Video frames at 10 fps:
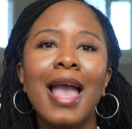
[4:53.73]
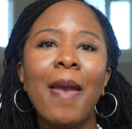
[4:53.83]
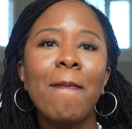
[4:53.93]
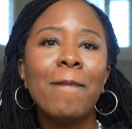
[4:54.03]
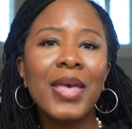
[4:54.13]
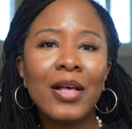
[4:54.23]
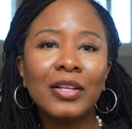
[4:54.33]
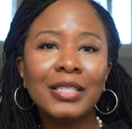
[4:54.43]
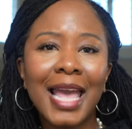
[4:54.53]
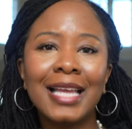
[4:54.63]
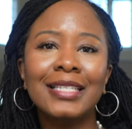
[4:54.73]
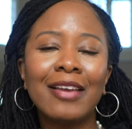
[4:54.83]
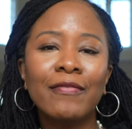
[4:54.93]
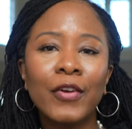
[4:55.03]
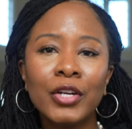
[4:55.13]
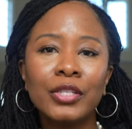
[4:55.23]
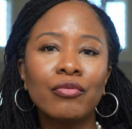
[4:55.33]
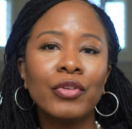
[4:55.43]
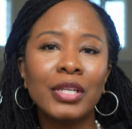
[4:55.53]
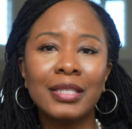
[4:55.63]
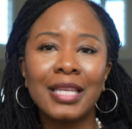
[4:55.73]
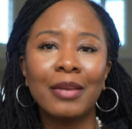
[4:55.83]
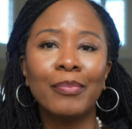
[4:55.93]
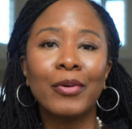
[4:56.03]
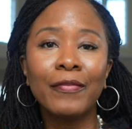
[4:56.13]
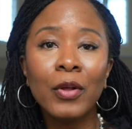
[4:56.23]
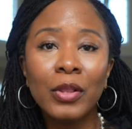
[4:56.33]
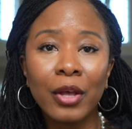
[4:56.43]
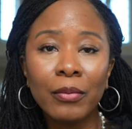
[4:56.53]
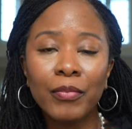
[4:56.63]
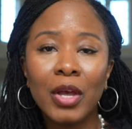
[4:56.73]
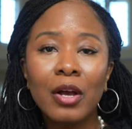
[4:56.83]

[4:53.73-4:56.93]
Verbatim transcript: and build a diverse real estate portfolio.